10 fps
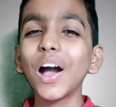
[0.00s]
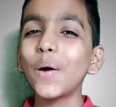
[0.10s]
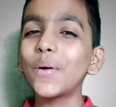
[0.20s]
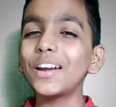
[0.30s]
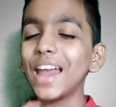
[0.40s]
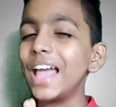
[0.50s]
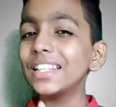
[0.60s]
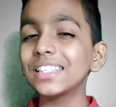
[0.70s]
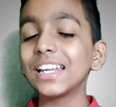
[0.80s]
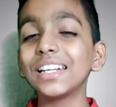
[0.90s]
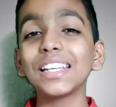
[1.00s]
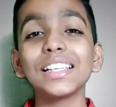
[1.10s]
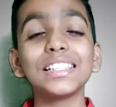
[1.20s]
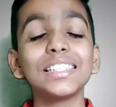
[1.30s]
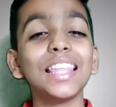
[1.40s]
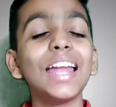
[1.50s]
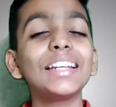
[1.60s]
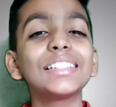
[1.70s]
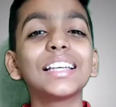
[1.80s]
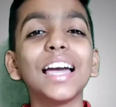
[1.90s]
Our ninth sentence,
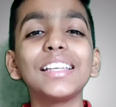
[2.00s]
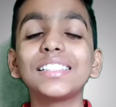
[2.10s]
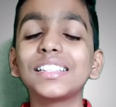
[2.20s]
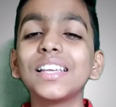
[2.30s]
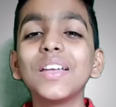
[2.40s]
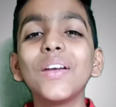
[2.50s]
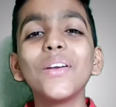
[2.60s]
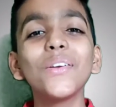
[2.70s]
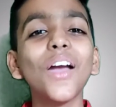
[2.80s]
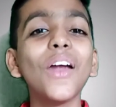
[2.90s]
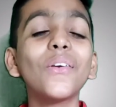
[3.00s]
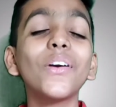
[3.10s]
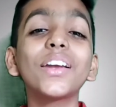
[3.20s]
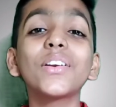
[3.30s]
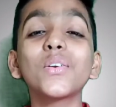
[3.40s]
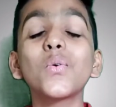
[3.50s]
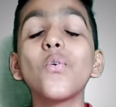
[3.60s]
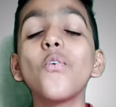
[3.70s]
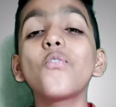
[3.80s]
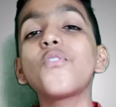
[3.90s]
that is, guys, you are going
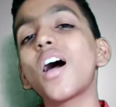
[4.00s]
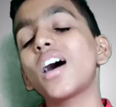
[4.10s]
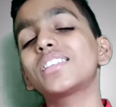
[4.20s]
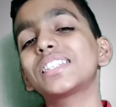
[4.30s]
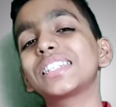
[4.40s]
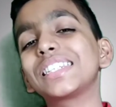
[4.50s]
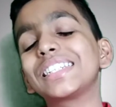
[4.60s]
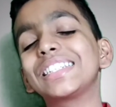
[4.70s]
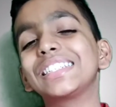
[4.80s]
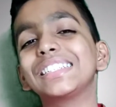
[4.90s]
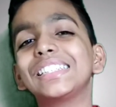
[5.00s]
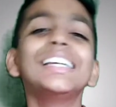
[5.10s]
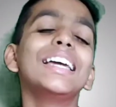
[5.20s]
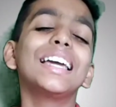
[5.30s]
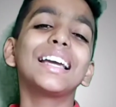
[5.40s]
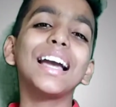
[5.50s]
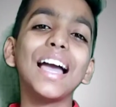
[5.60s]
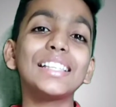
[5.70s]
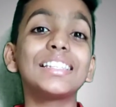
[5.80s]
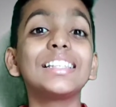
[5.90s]
too fast.
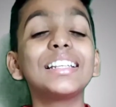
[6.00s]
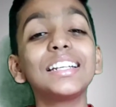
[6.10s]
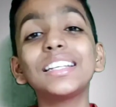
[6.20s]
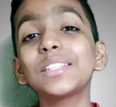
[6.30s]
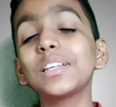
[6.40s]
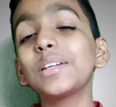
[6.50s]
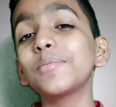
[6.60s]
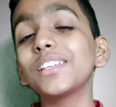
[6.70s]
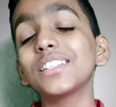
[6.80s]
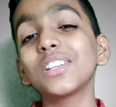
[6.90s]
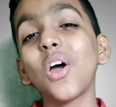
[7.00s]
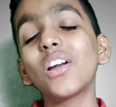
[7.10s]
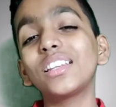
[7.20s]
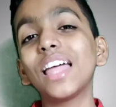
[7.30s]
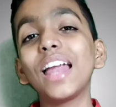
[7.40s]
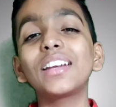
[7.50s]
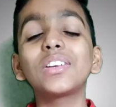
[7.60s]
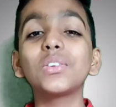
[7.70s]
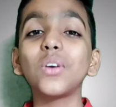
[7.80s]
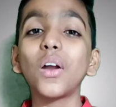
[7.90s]
Guys, it means not that
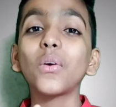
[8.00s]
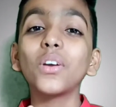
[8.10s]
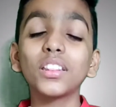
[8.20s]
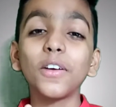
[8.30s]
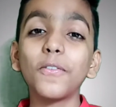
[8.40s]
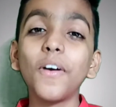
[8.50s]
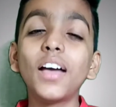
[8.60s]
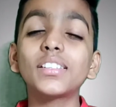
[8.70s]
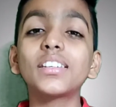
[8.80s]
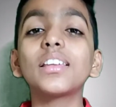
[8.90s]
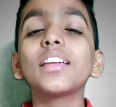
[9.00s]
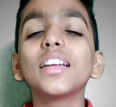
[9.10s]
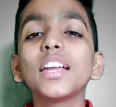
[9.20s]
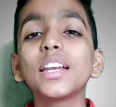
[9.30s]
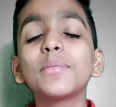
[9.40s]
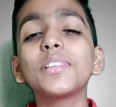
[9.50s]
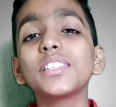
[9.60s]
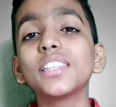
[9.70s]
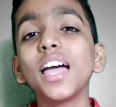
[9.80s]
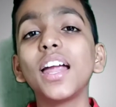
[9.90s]
you are going the fast. It
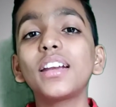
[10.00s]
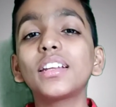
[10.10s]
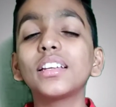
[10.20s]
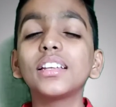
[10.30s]
means that